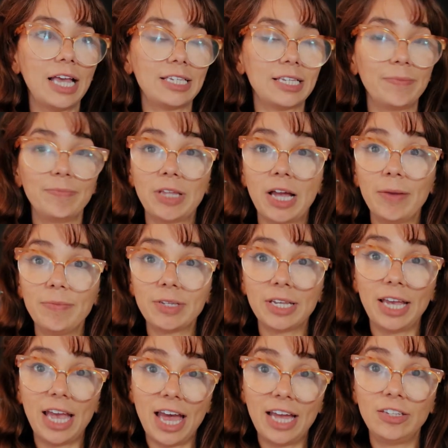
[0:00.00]
Sometimes
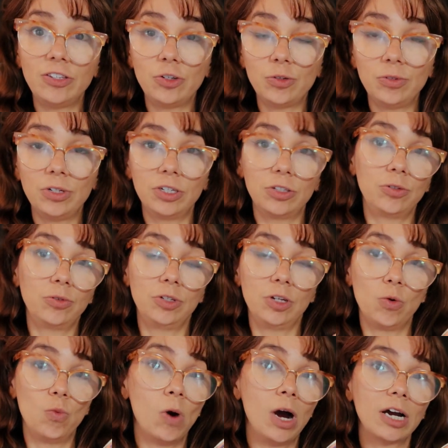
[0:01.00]
I add tuna to the
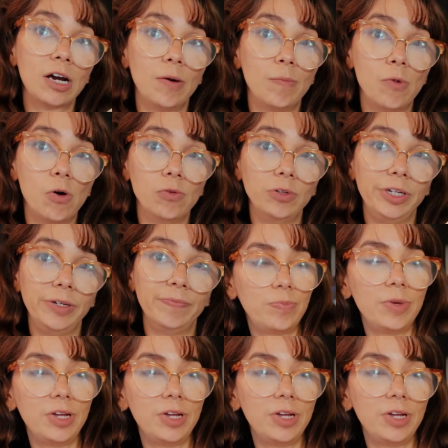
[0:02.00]
guacamole,